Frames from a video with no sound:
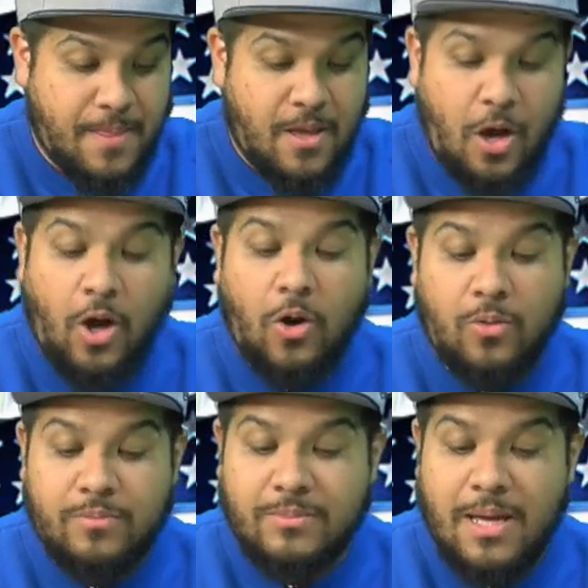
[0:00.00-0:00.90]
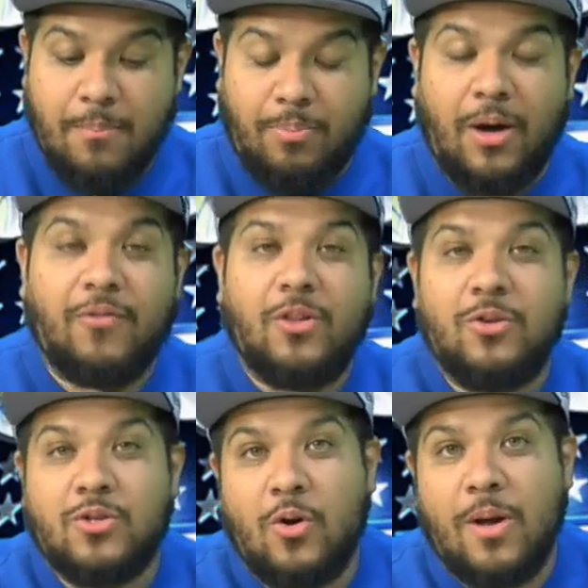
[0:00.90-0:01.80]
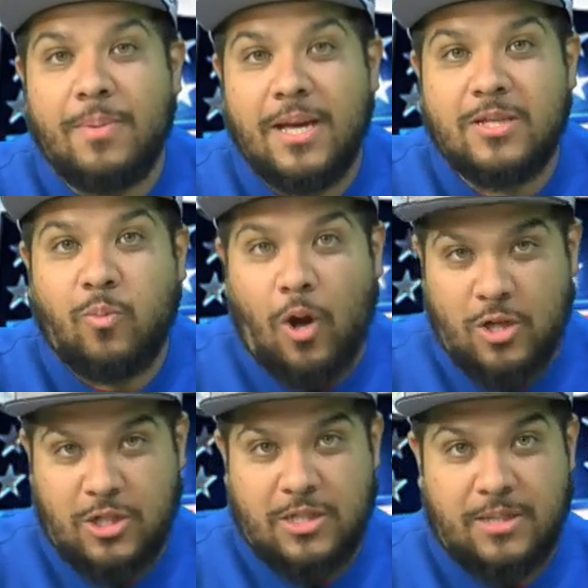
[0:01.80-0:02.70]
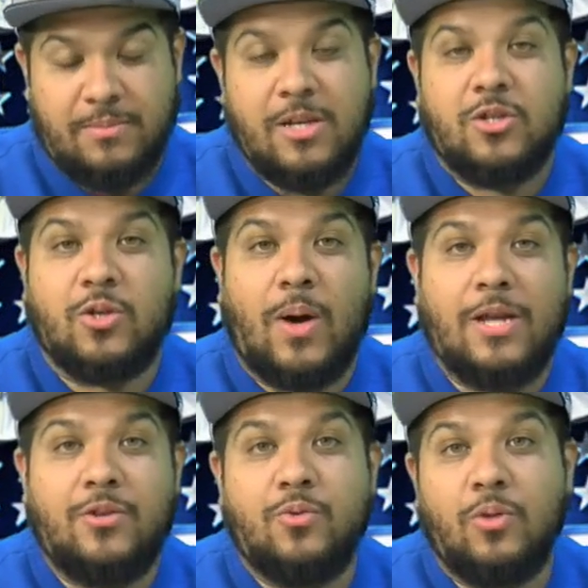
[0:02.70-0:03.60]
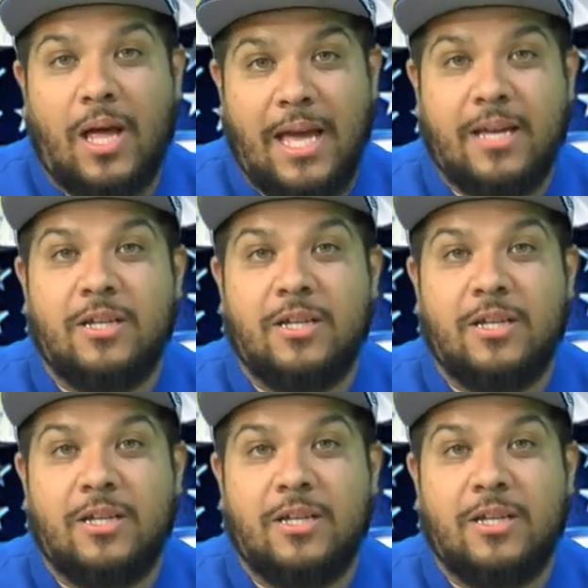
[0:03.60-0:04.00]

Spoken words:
Oh, Buffalo's going up against Washington, so I do like